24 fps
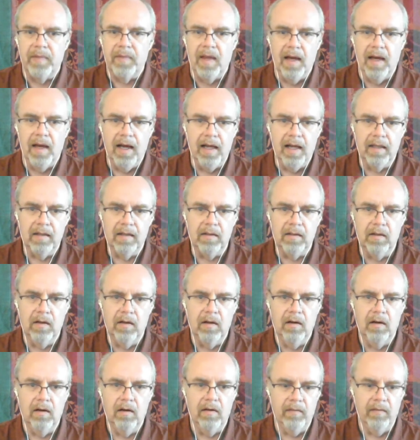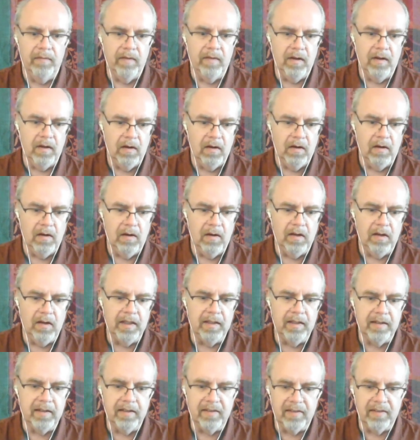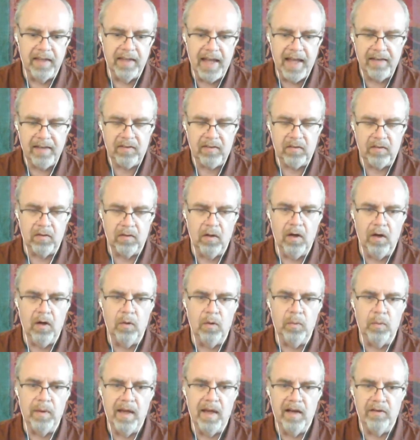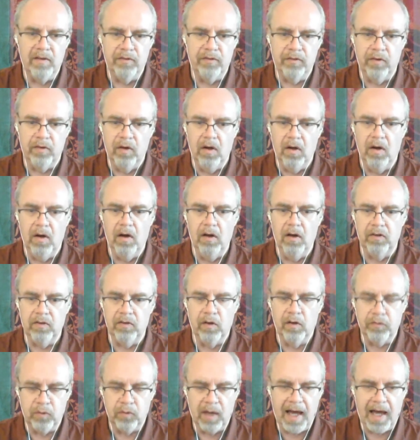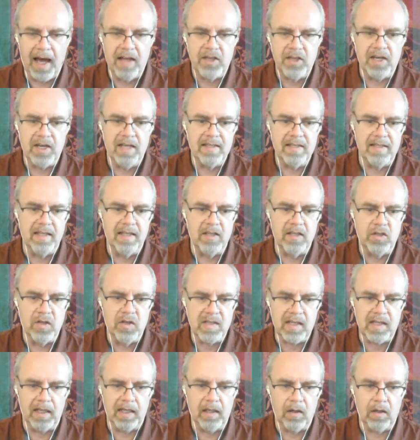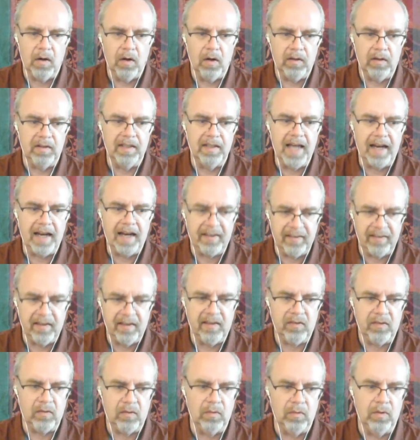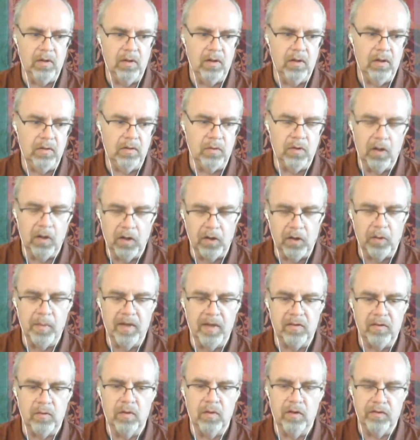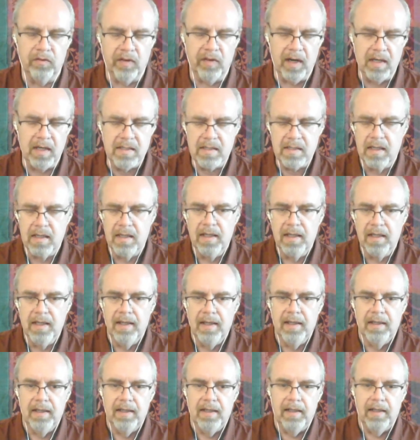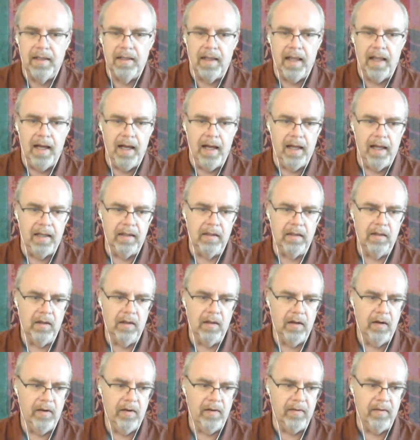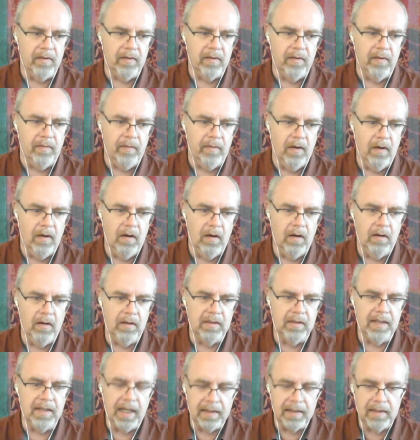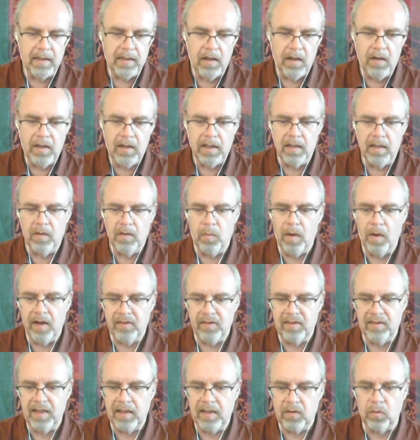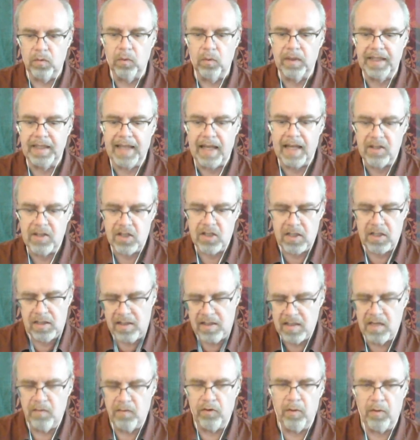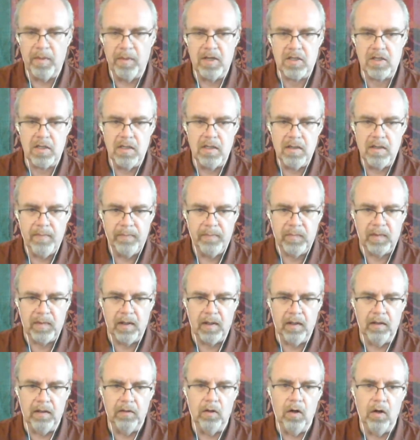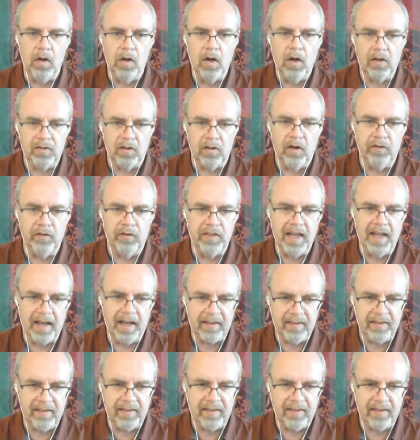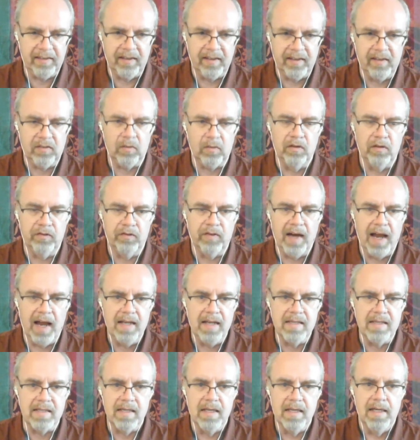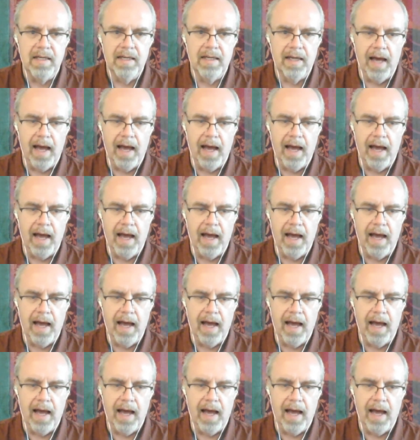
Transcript: And uh, uh, in this N A S, uh, we have uh, a software agent that just records the access to the to the documents, to the files. And uh, uh, the idea here was that to catch this information, the logs of the access to the files,